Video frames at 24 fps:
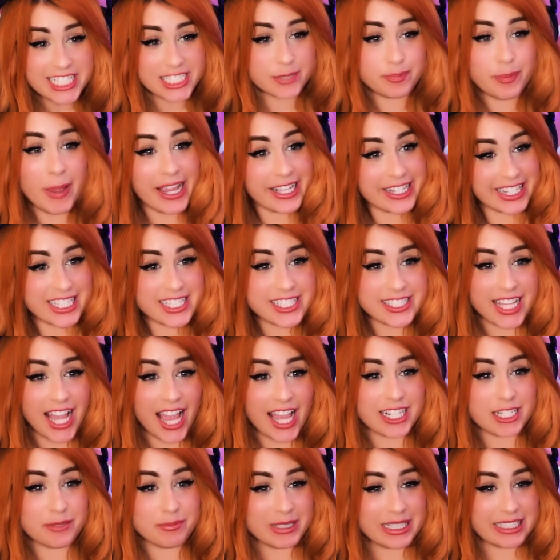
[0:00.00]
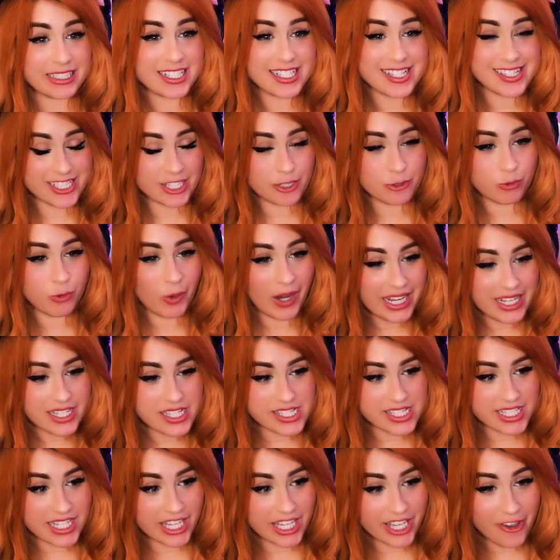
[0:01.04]
expect this guy to be this
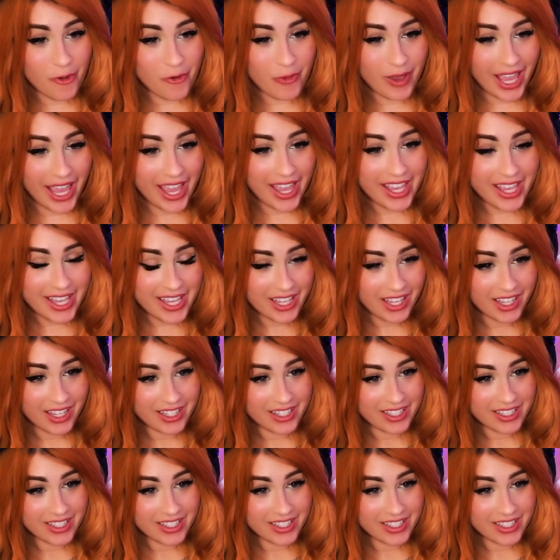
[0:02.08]
crazy, okay?